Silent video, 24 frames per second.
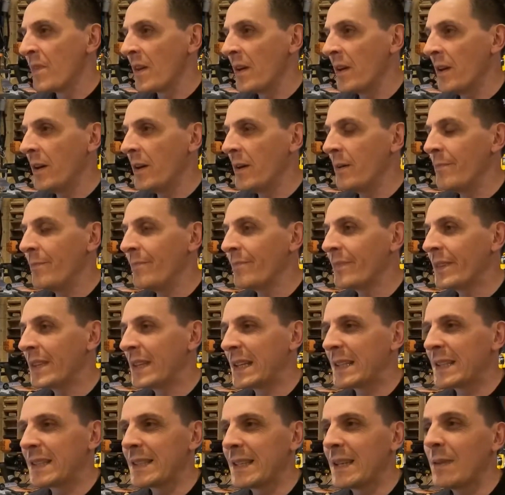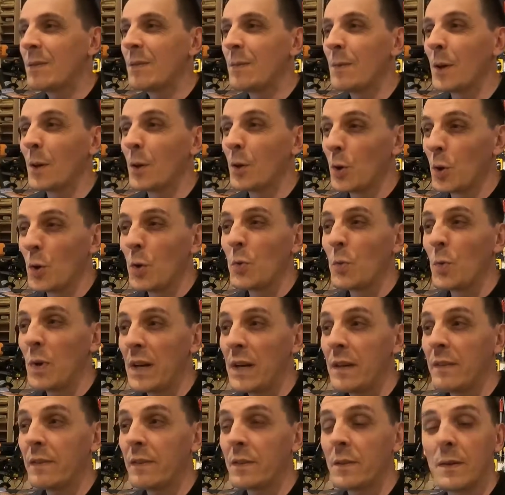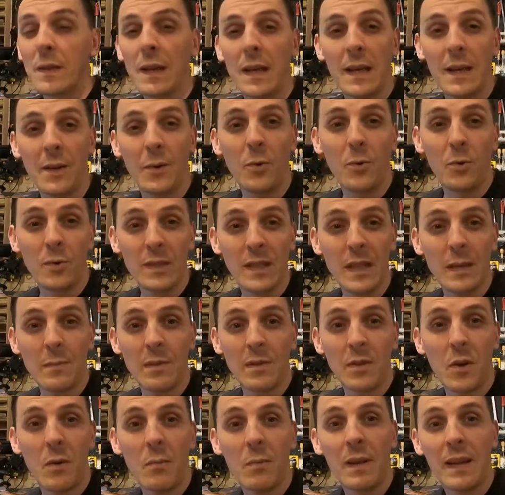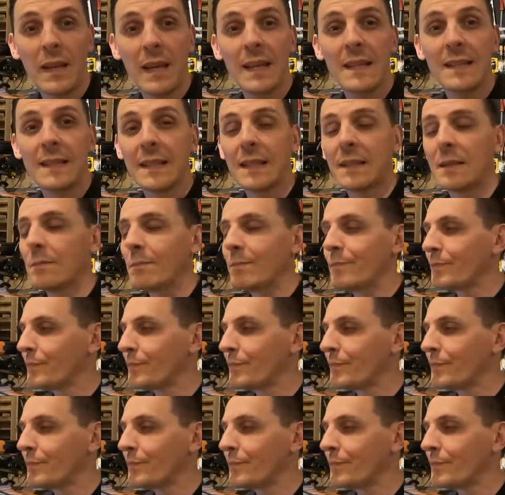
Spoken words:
There doesn't seem to be a good way of doing it. It all seems complicated.